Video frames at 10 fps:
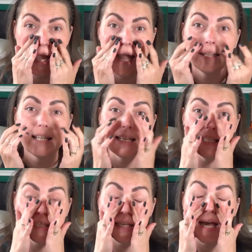and
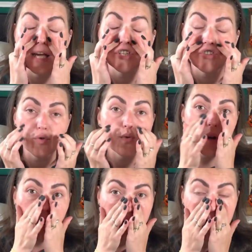it's as true
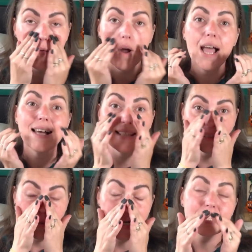now as it
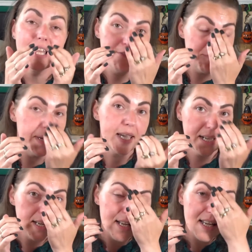must have
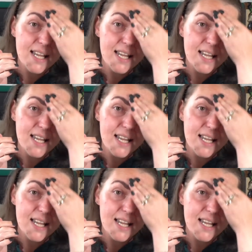been